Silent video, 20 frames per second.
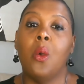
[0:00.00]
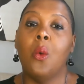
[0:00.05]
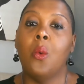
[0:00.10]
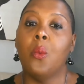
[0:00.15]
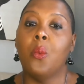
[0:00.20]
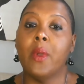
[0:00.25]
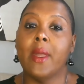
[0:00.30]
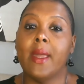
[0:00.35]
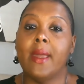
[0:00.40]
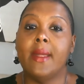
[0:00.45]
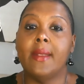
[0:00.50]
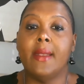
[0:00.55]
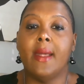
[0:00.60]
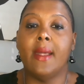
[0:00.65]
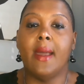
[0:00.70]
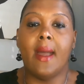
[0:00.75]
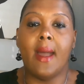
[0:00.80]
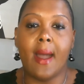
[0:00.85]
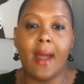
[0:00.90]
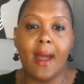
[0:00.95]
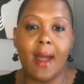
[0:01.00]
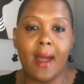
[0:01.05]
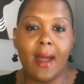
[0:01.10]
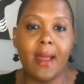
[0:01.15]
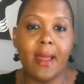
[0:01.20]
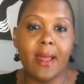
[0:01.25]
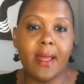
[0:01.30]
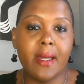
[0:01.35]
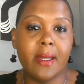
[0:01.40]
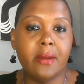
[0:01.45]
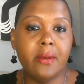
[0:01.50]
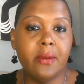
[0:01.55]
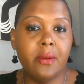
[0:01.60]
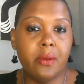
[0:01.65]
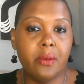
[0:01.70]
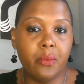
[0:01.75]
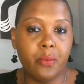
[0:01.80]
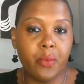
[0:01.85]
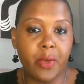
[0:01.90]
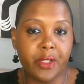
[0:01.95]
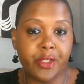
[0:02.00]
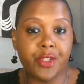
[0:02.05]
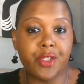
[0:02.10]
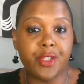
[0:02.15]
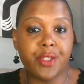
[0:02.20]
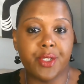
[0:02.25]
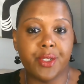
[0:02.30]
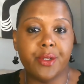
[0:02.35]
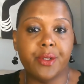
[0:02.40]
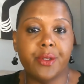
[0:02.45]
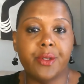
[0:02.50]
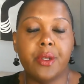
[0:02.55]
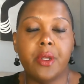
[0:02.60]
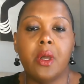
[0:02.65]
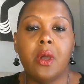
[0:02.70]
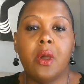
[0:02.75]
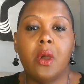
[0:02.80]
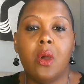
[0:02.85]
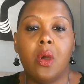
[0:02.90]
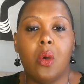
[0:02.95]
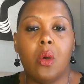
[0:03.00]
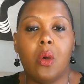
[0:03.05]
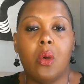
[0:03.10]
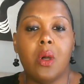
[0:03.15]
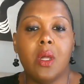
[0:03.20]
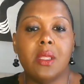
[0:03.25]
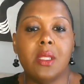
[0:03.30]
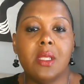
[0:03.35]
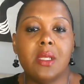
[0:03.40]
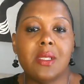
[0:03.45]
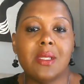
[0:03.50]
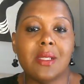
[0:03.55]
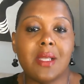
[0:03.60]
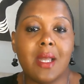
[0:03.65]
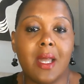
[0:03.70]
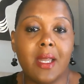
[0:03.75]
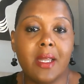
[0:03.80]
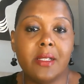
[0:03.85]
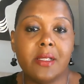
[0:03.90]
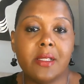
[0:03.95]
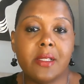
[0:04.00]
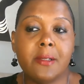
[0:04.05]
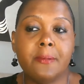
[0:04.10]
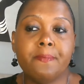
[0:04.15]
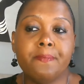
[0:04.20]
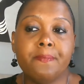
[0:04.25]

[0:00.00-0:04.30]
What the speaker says: when I registered on this site,